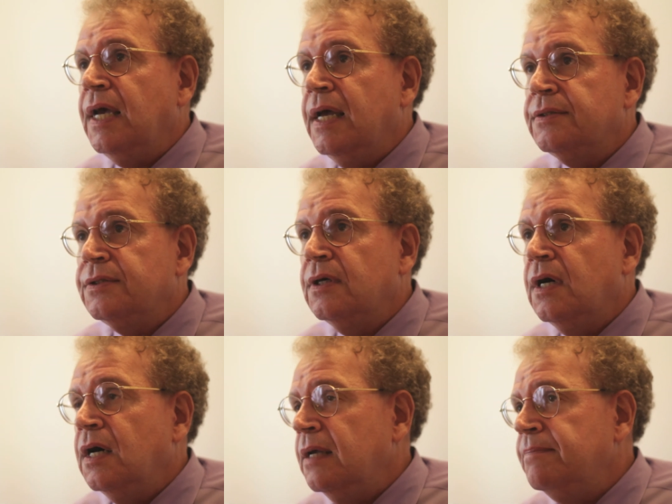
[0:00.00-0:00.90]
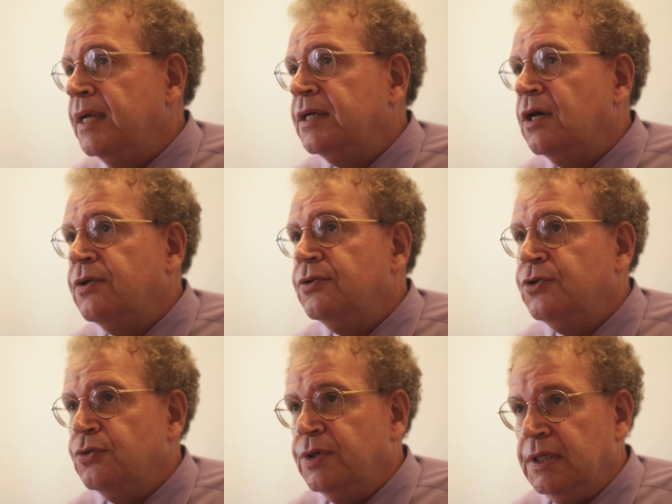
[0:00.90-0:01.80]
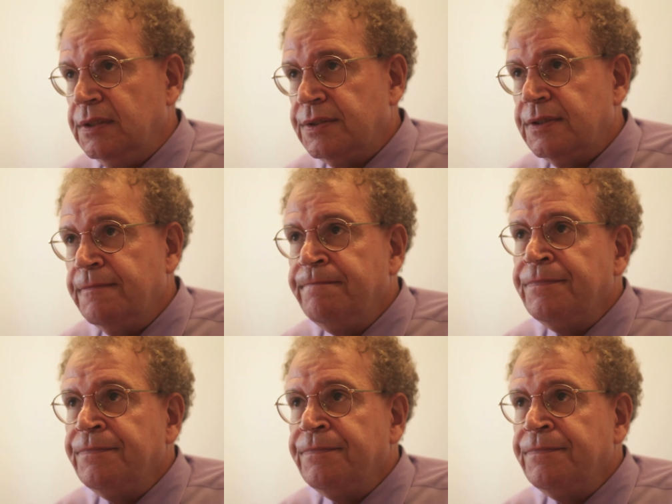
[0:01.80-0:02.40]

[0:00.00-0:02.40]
and many other duties.